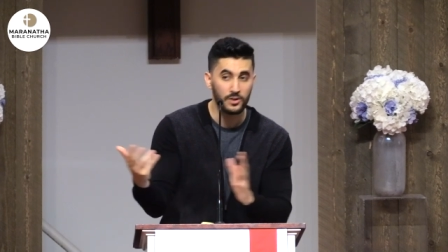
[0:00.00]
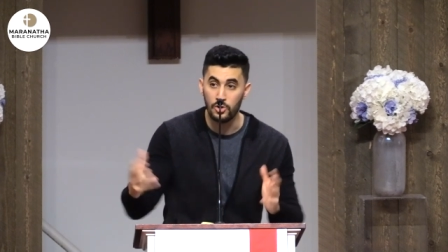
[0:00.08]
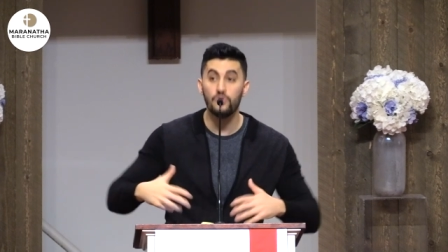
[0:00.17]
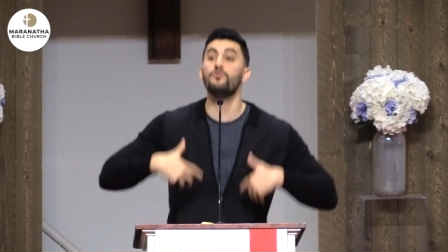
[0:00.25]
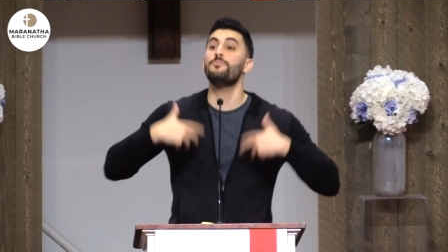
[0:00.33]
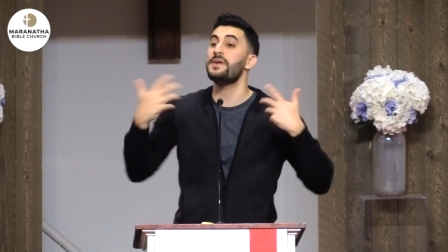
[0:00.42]

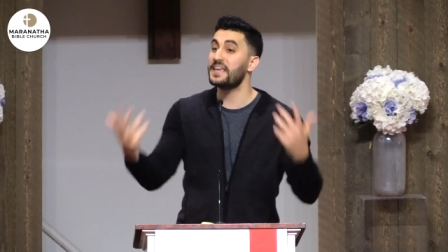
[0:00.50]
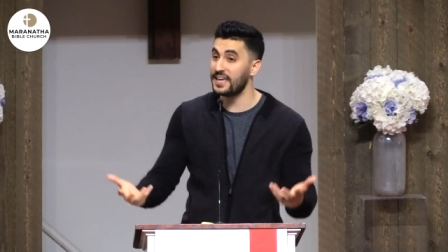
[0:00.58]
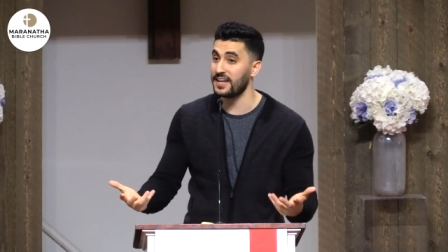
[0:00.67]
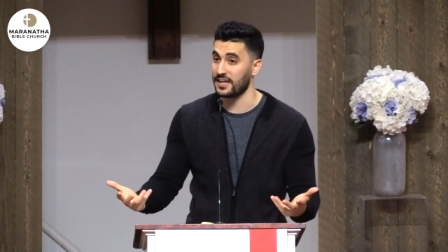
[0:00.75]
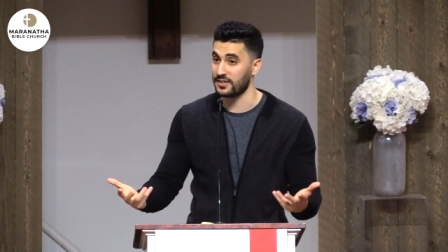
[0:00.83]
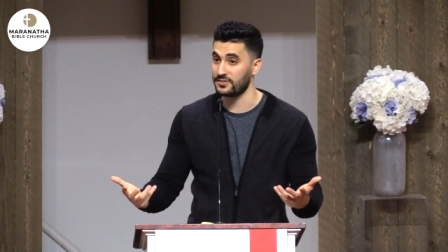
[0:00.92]
New
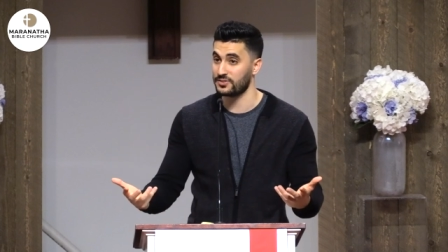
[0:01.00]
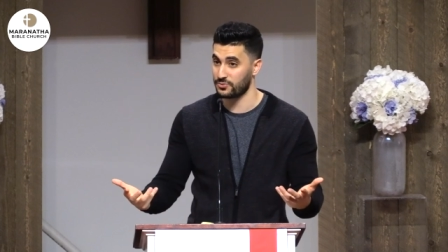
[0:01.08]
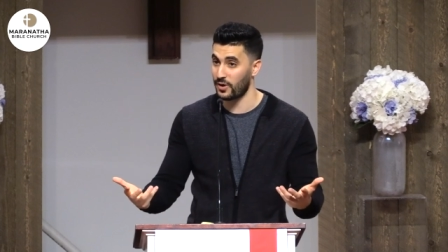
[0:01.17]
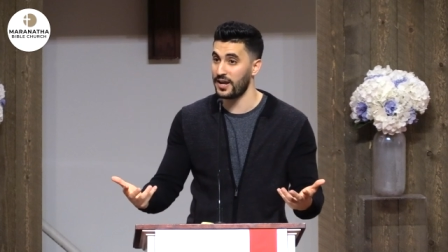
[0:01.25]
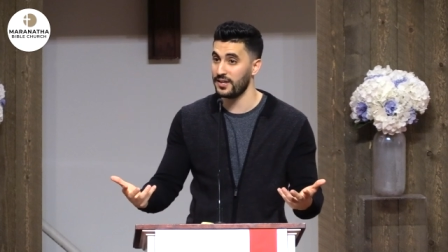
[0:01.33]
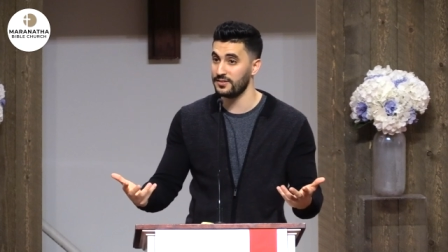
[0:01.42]
beginnings,
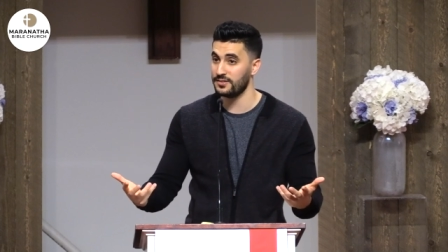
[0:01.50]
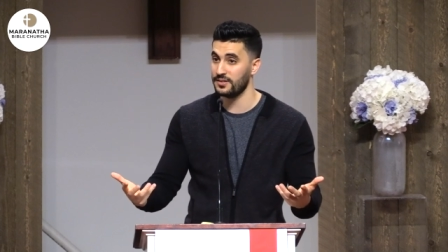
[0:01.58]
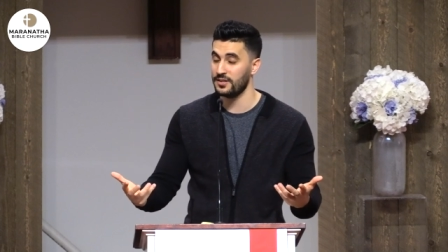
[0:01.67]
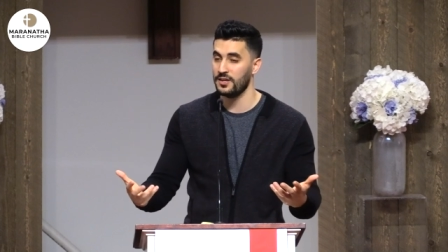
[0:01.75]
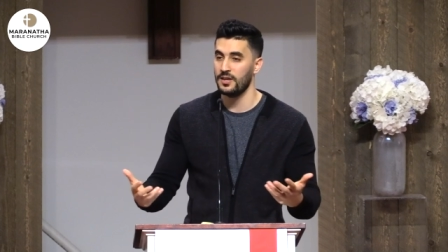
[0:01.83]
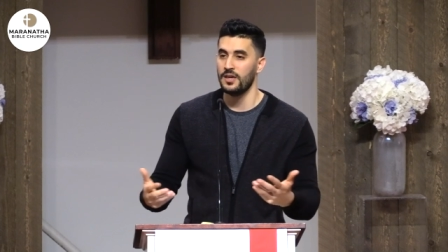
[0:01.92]
right?
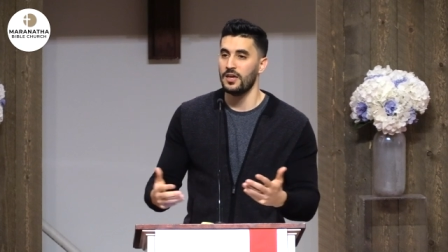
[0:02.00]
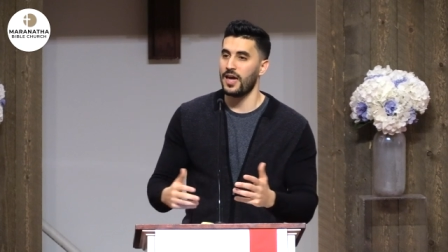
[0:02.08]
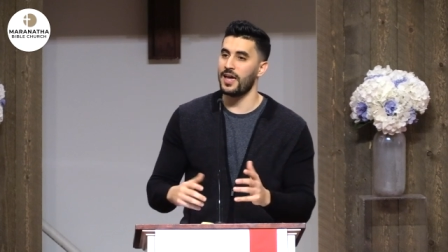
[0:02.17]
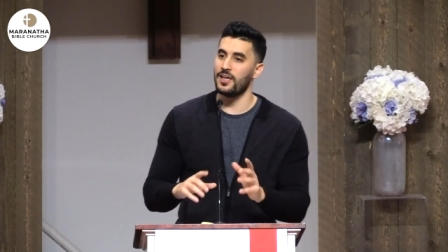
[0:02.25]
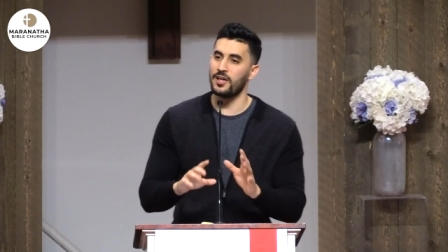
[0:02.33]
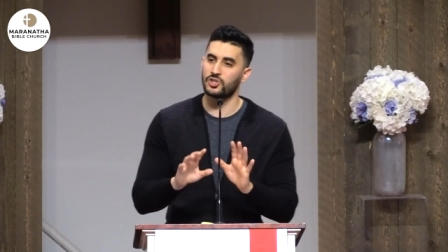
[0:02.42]
And,